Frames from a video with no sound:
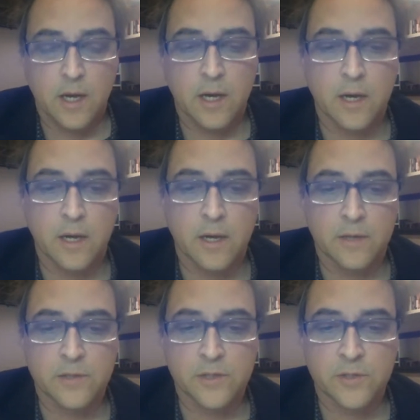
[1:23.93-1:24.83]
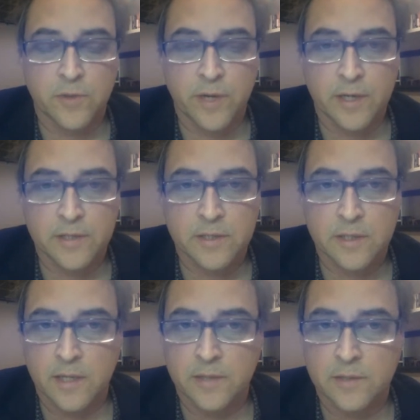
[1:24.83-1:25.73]
uh, she's joining us
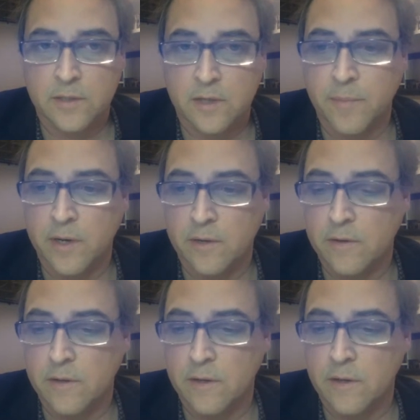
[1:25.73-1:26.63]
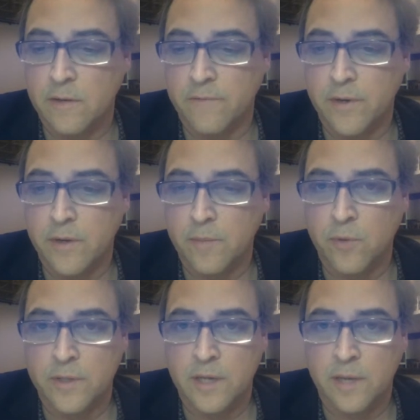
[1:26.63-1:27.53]
today to talk about a, a, very
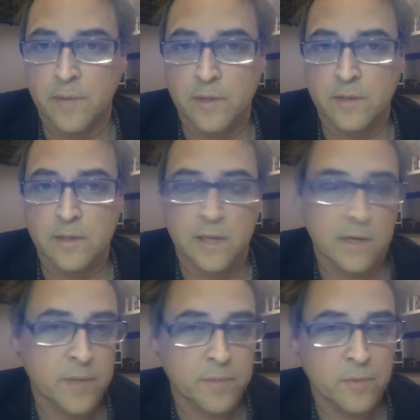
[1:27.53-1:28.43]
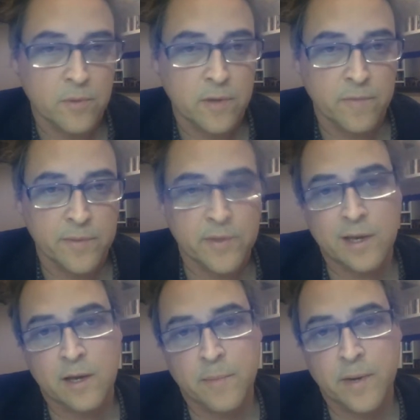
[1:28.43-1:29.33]
important topic that a lot of people have been
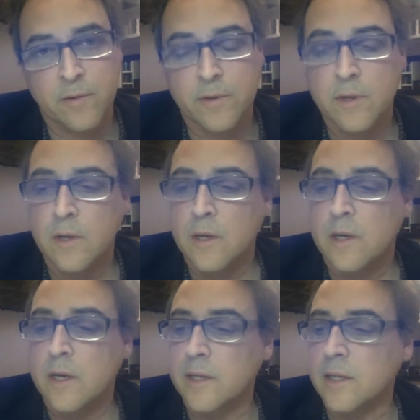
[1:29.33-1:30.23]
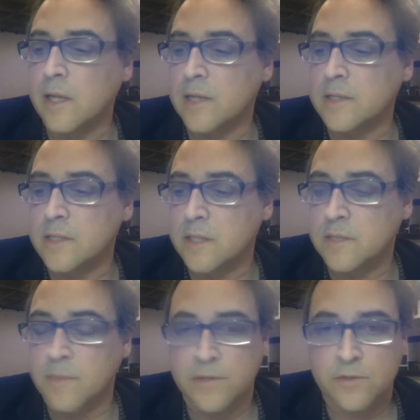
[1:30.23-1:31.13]
thinking about in the last six
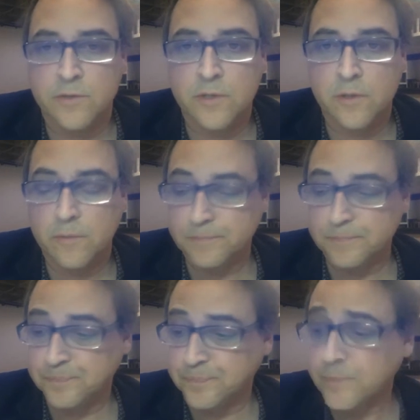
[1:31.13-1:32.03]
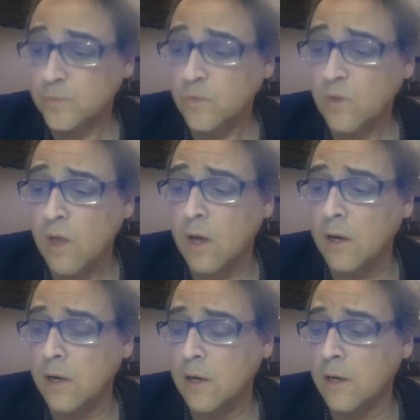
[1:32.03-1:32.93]
months or so.
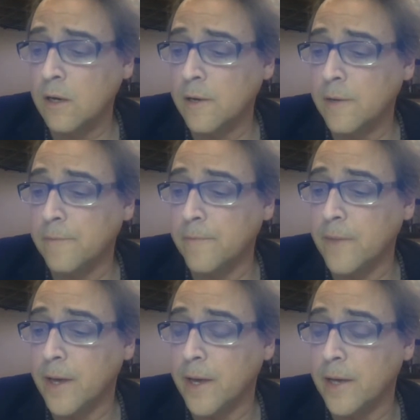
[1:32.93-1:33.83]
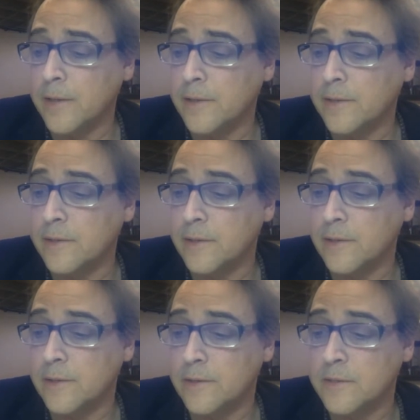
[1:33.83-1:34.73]
Uh, and
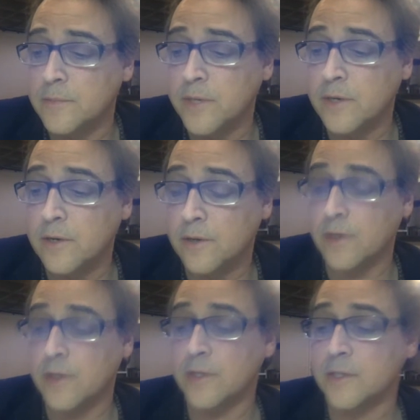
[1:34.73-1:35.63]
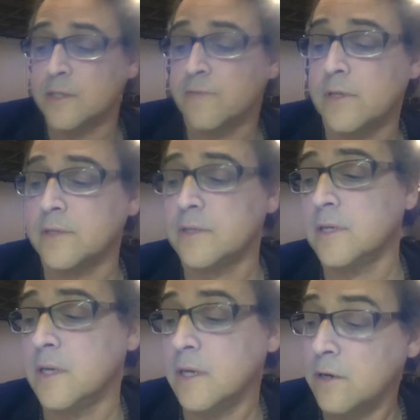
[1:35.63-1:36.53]
uh, the speaker is
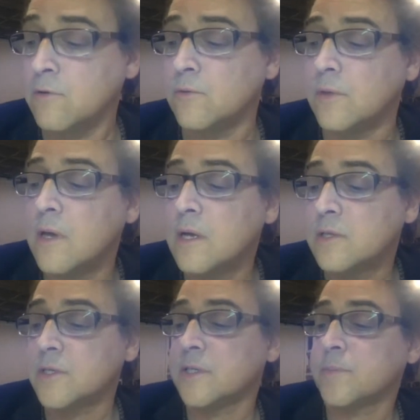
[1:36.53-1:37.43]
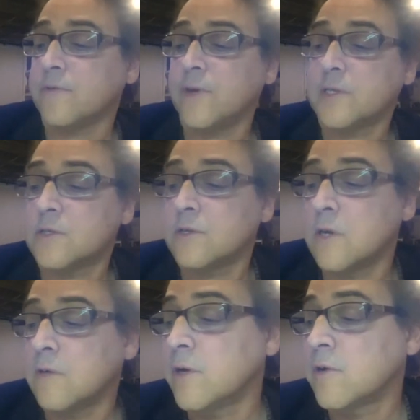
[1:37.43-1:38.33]
Valentyna Kharkhun. She's professor
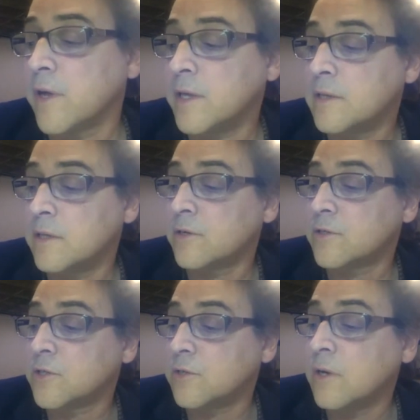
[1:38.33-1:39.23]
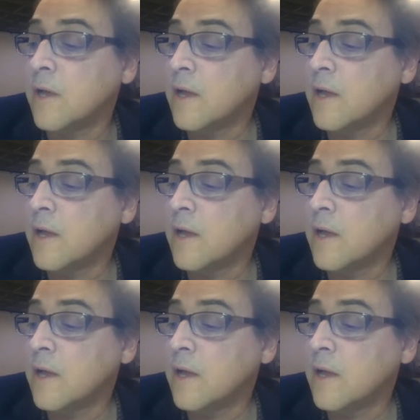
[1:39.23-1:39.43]
of Ukrainian literature